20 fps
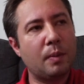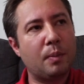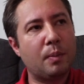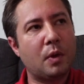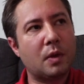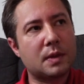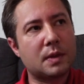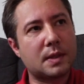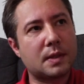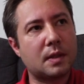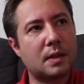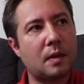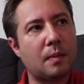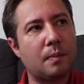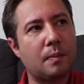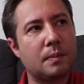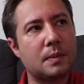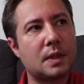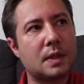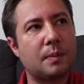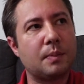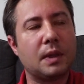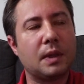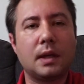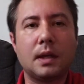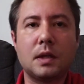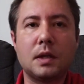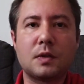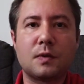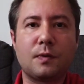bought some
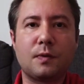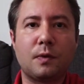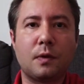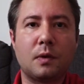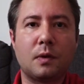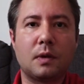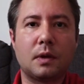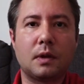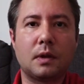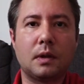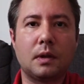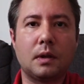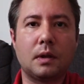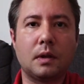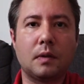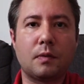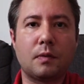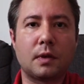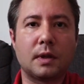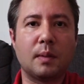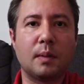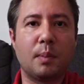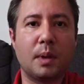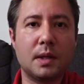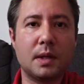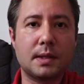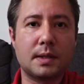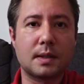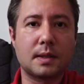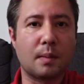tickets for the bus,